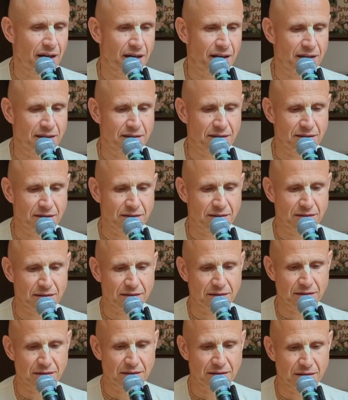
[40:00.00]
And
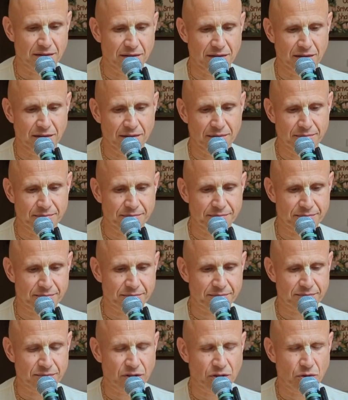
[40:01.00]

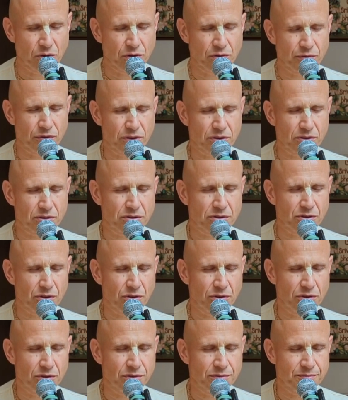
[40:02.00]
the Lord was
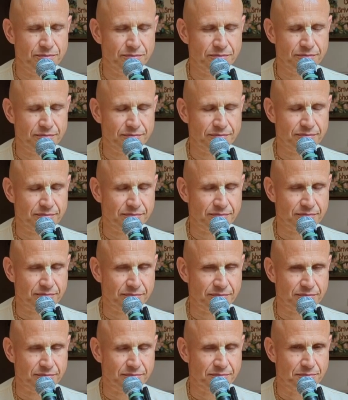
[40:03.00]
so
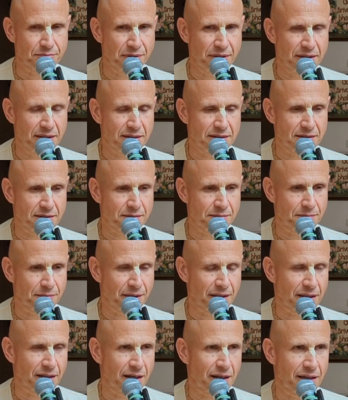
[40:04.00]
pleased
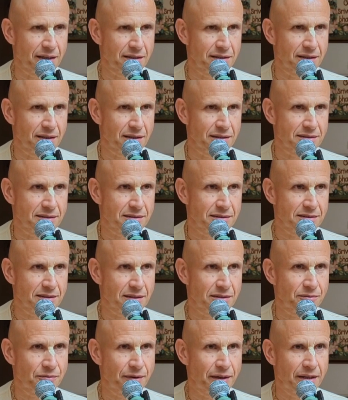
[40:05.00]
by Kalidas
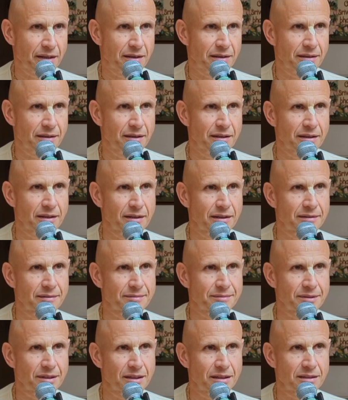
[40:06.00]
that when
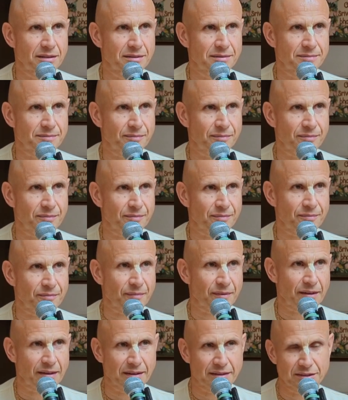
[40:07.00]
uh,
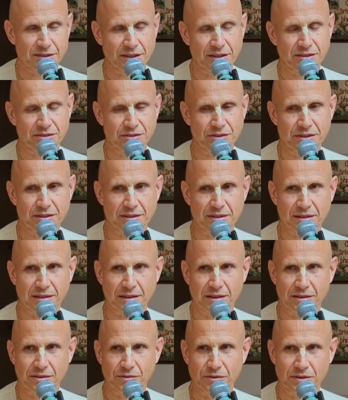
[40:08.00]
just
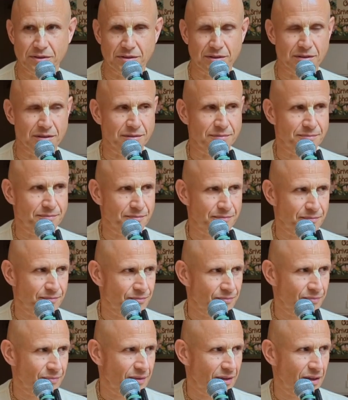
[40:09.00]
recently it was a
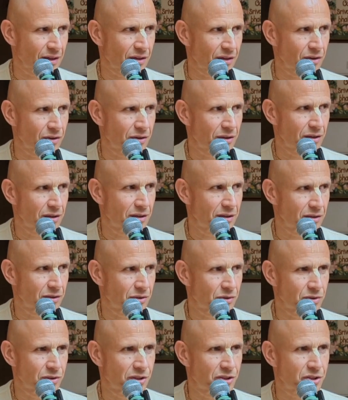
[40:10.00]

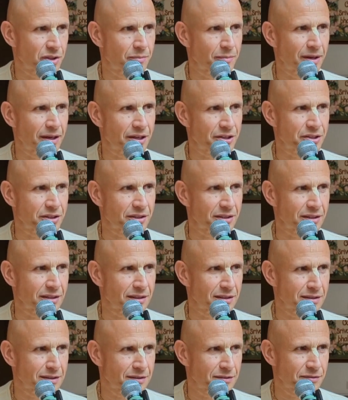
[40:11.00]
Gundicha
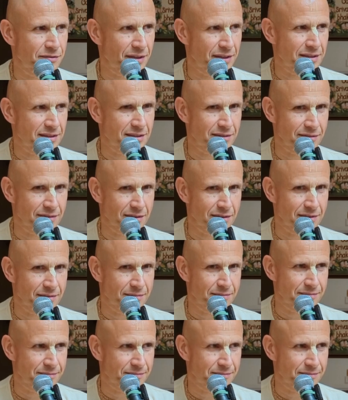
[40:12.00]
Marjana festival,